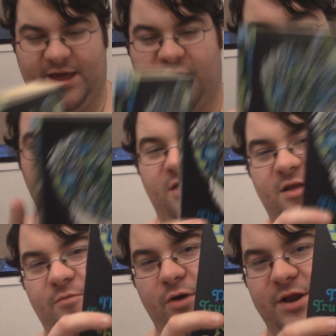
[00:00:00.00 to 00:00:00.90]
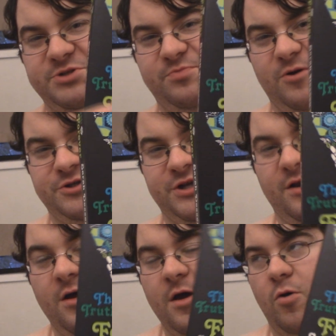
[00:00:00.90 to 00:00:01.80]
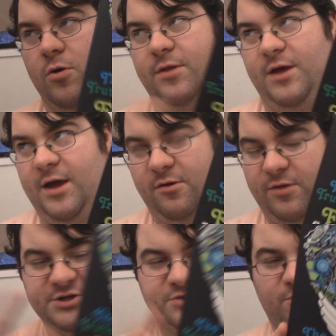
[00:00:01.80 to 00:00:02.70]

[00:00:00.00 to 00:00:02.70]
Yes, this is the British version, or the English